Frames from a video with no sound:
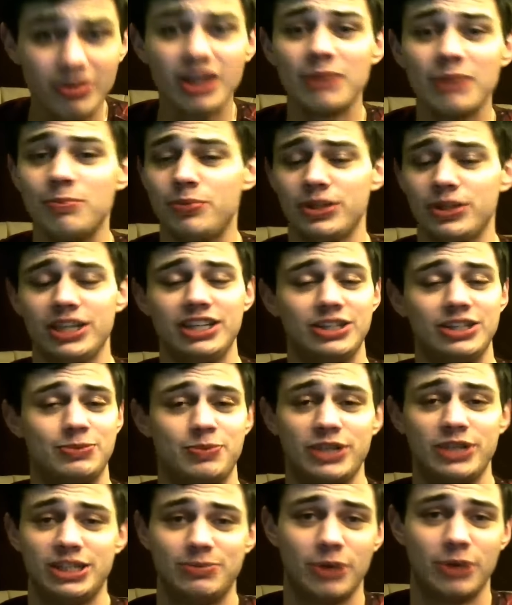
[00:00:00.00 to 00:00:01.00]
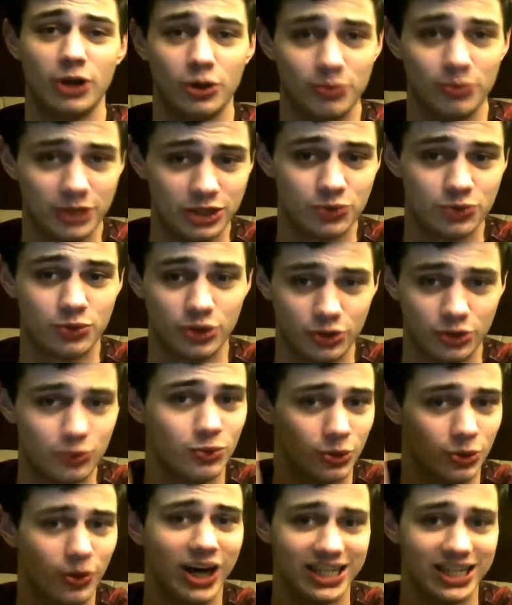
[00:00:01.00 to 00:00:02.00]
Please, please, by all means, we
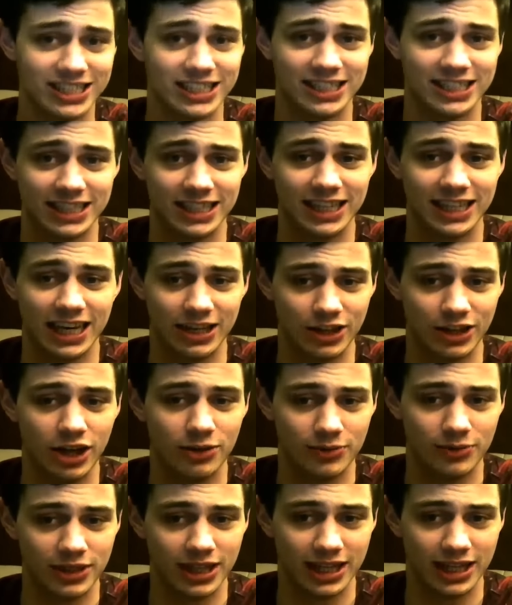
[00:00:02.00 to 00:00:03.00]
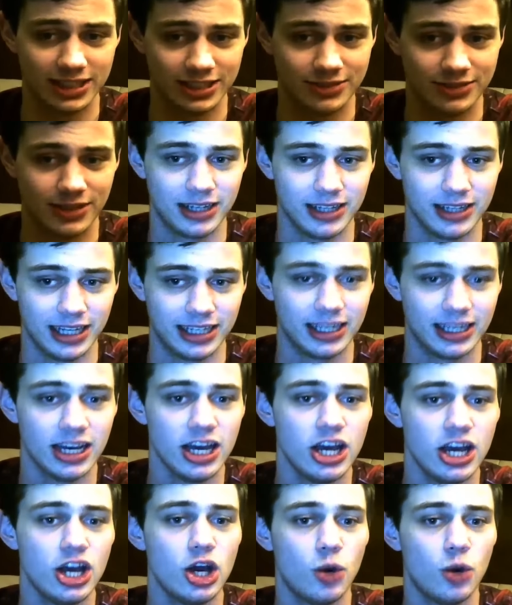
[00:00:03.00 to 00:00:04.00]
watching this shit again. Y'all realize this, right? Like.
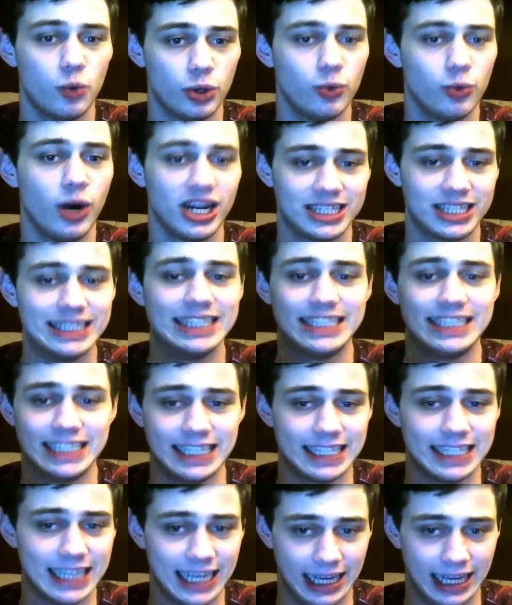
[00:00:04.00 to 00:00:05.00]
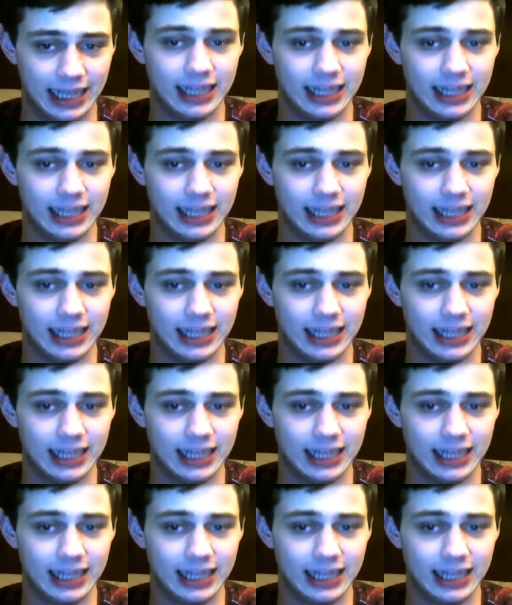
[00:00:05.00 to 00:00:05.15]
We watching this shit again.